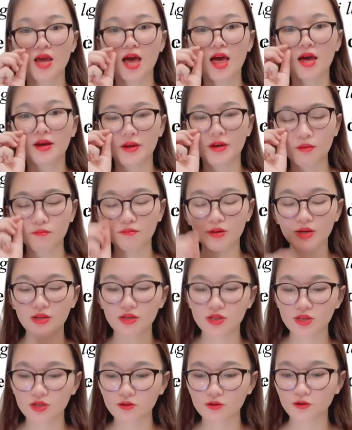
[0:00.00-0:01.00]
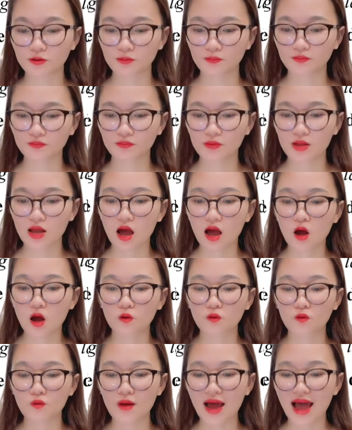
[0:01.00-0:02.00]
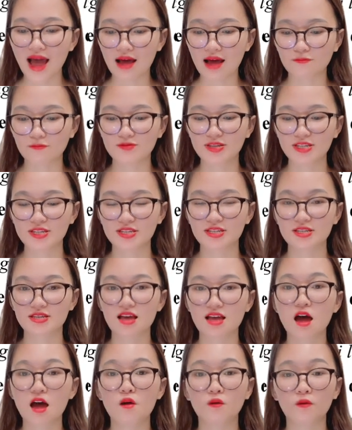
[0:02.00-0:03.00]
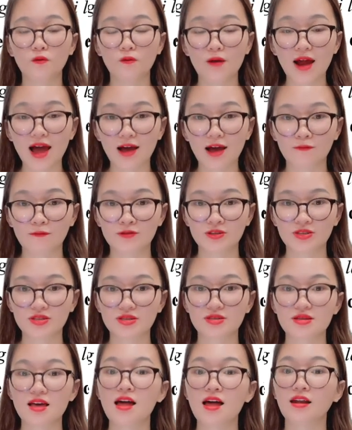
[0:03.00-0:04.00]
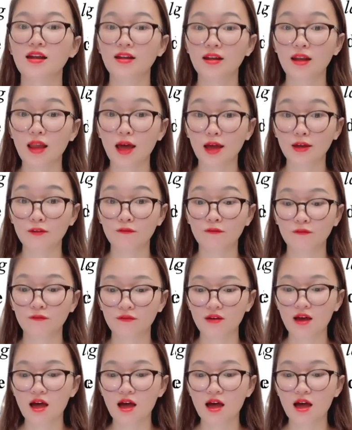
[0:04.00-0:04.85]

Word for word: Number two, Ralph's, Ralph's, life,